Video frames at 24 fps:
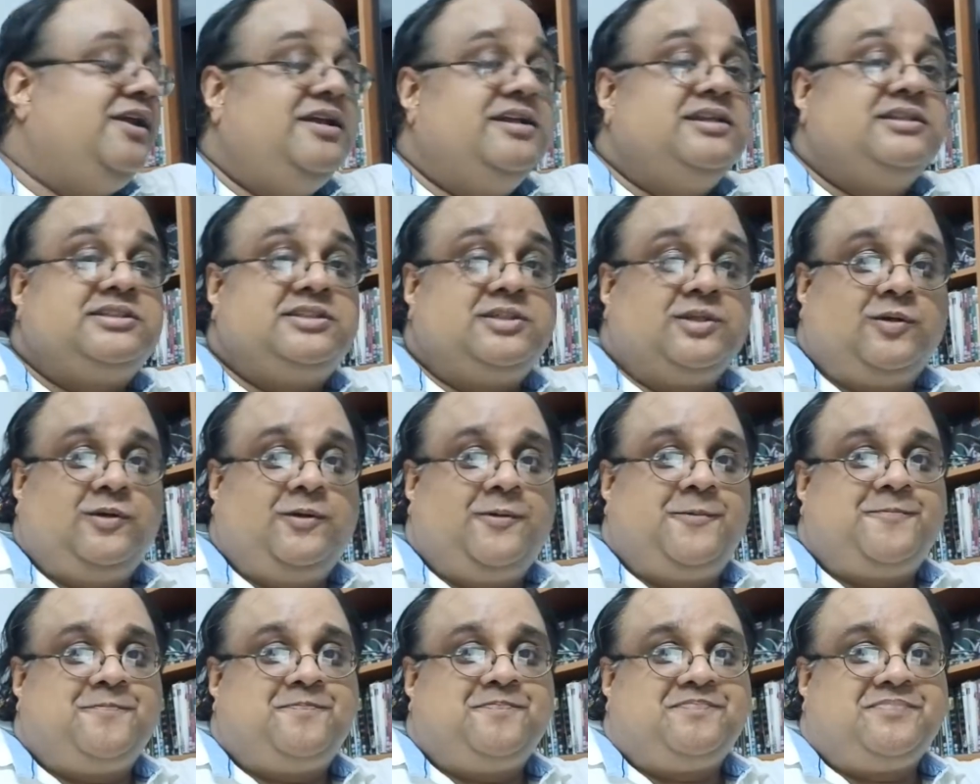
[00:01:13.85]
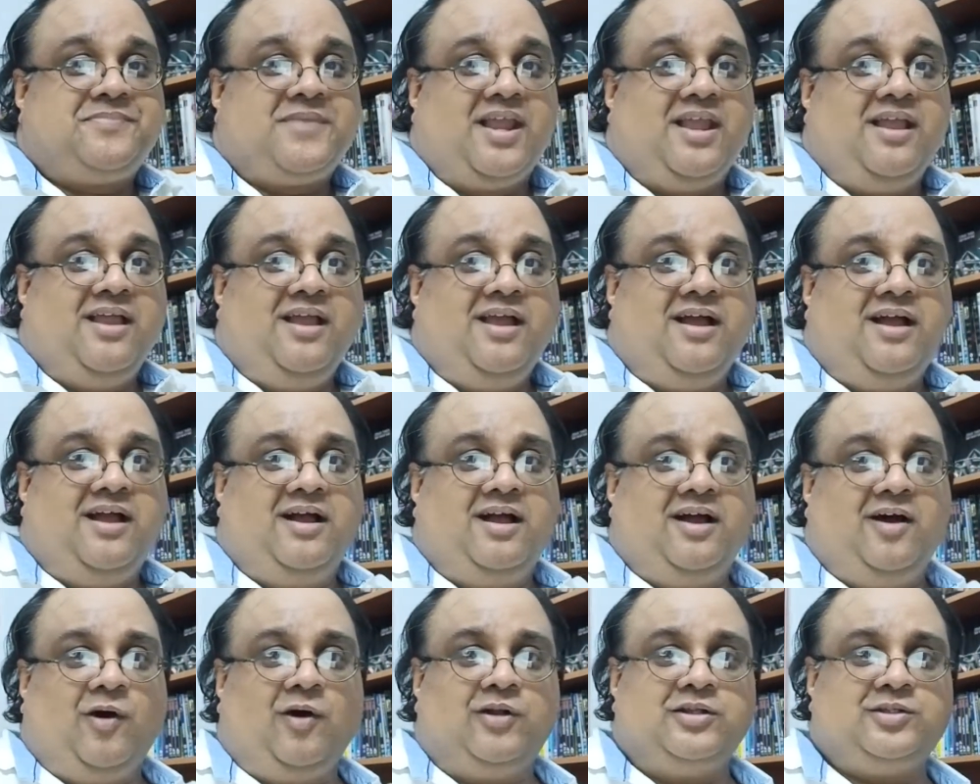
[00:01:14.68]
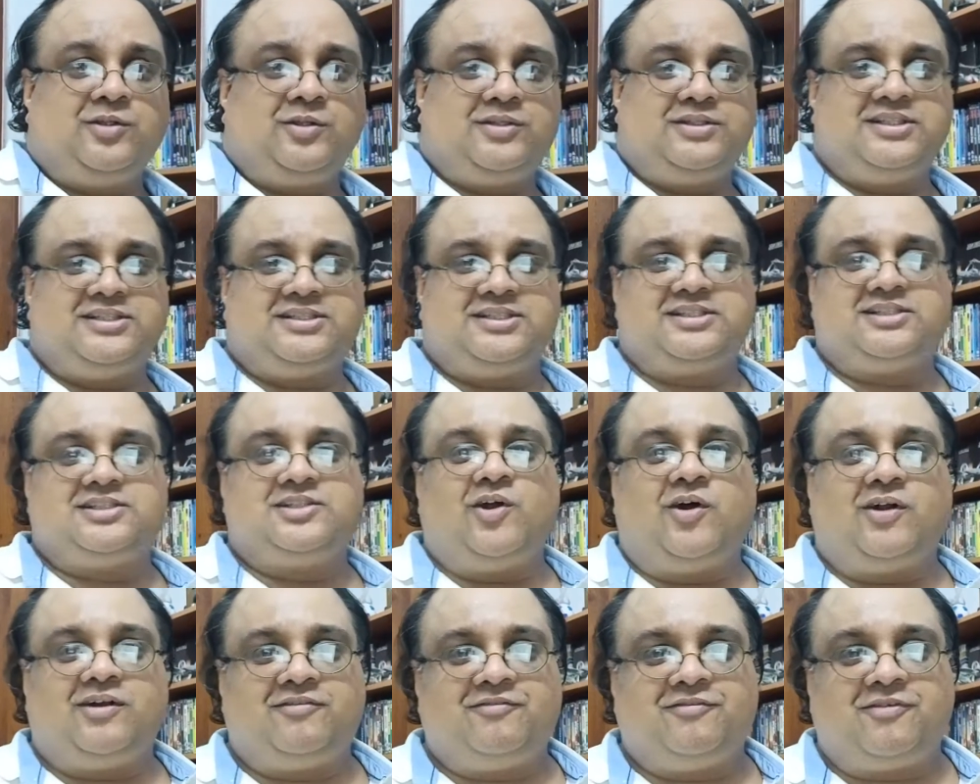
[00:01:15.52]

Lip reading: So, although this is not